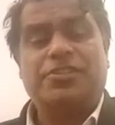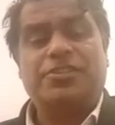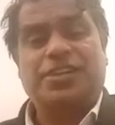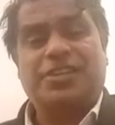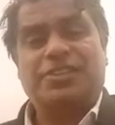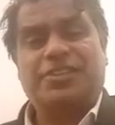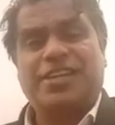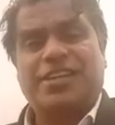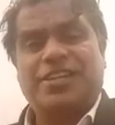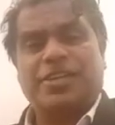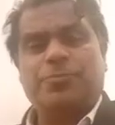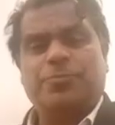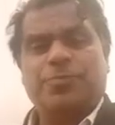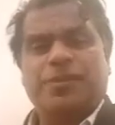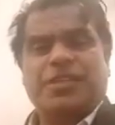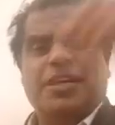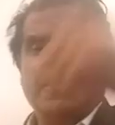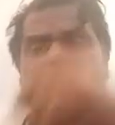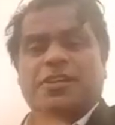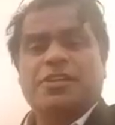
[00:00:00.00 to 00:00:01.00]
They are getting
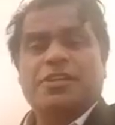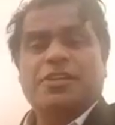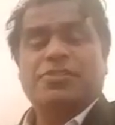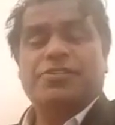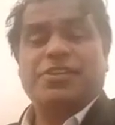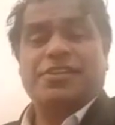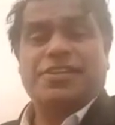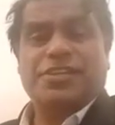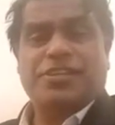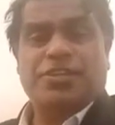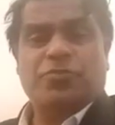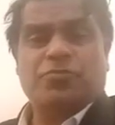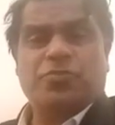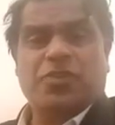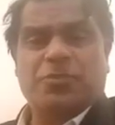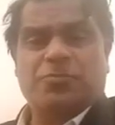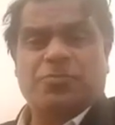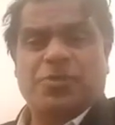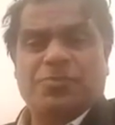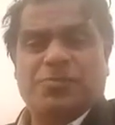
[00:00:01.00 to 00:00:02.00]
PR, they are getting
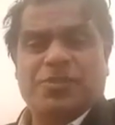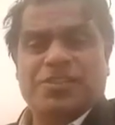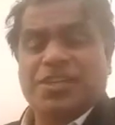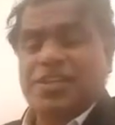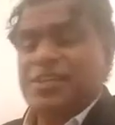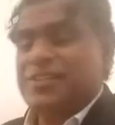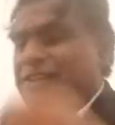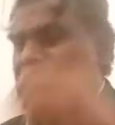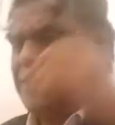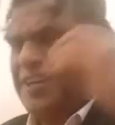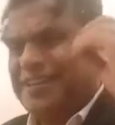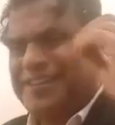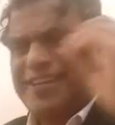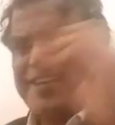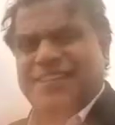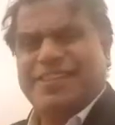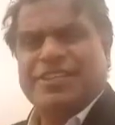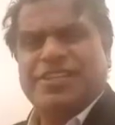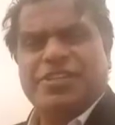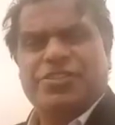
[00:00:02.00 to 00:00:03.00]
work permits, they are not
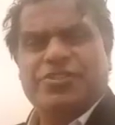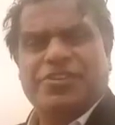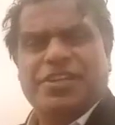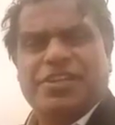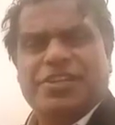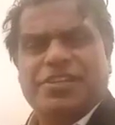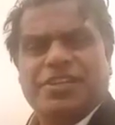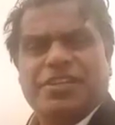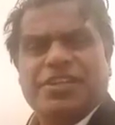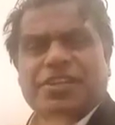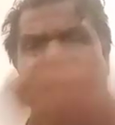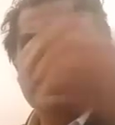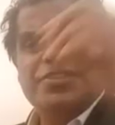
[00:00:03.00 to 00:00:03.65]
getting nationality,